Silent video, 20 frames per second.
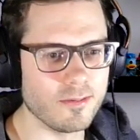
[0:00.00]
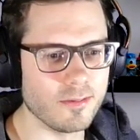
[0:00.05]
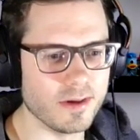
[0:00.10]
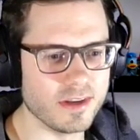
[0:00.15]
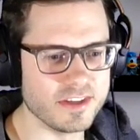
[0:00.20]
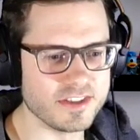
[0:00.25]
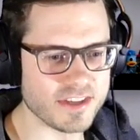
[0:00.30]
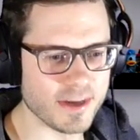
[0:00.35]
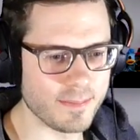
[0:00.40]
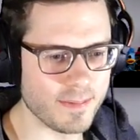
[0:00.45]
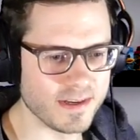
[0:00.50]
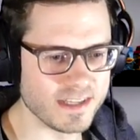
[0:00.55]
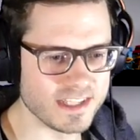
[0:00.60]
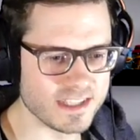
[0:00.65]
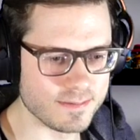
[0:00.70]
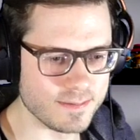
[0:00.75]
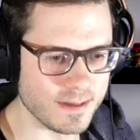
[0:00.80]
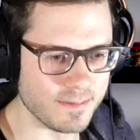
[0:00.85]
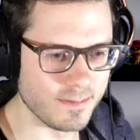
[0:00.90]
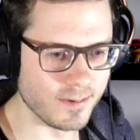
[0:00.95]
when
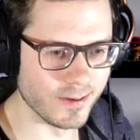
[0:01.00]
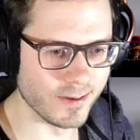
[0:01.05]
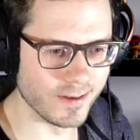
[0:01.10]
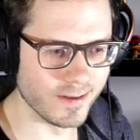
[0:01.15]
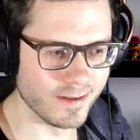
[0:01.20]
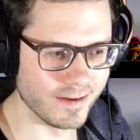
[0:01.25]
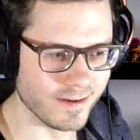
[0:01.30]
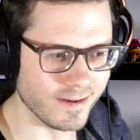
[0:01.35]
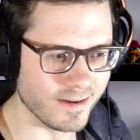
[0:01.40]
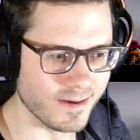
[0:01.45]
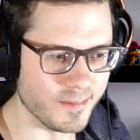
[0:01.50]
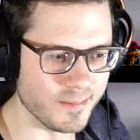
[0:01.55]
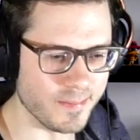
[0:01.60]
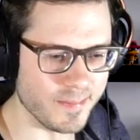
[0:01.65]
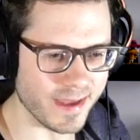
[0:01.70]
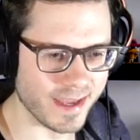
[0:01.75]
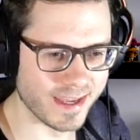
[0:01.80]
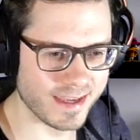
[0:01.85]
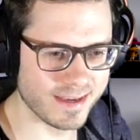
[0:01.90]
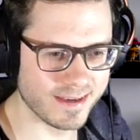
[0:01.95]
Japanese people uh,
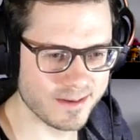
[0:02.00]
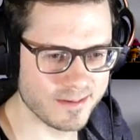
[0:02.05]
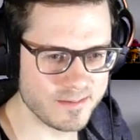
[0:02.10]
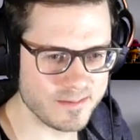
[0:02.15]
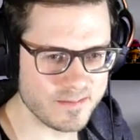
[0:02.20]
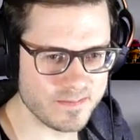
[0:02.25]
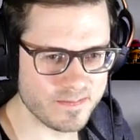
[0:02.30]
make